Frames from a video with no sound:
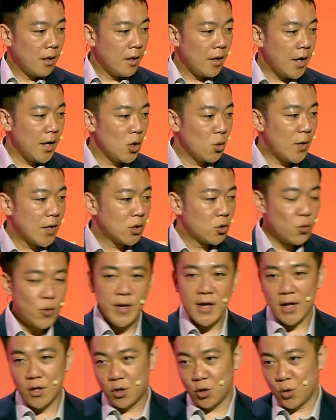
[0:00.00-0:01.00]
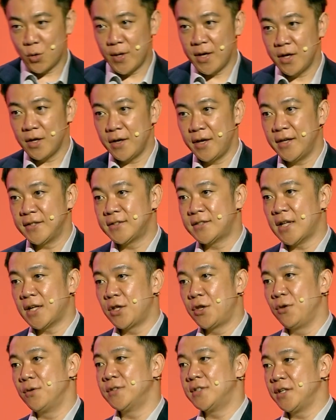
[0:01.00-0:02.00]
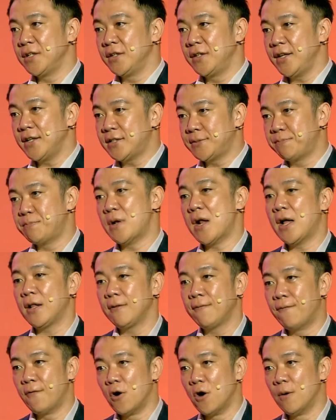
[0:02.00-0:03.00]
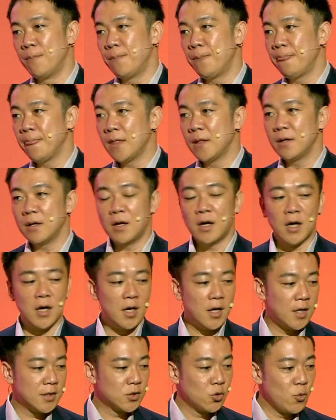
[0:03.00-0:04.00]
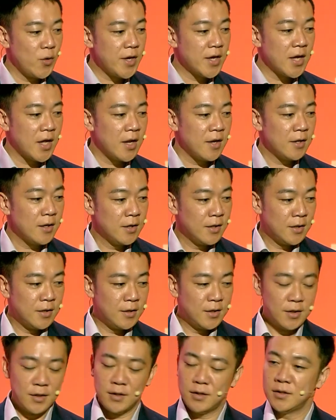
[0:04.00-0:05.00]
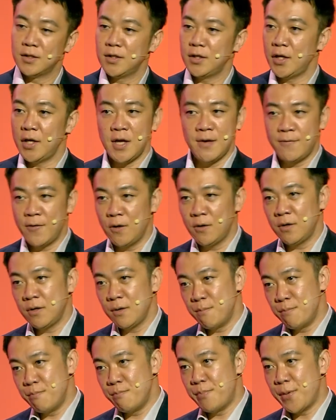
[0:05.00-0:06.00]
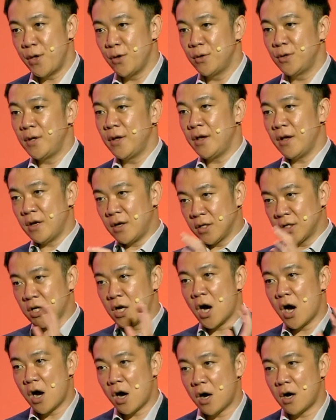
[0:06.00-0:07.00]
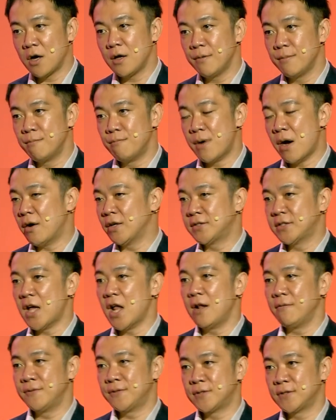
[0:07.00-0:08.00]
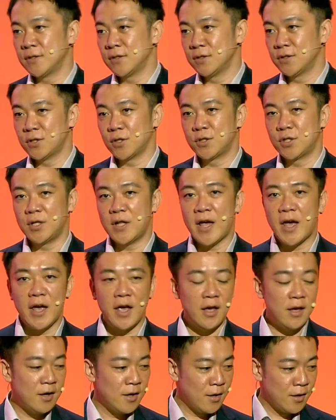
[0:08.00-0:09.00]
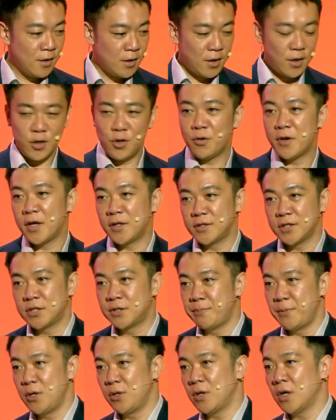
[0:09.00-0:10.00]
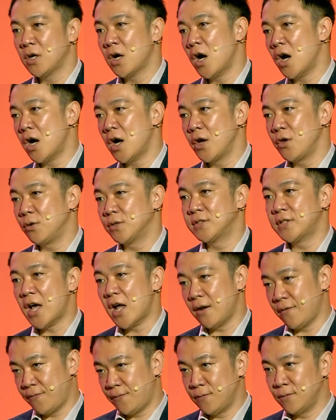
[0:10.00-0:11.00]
And what we are doing is that using this platform, so we can even build a car by ourselves. So today, you can just build a car yourself.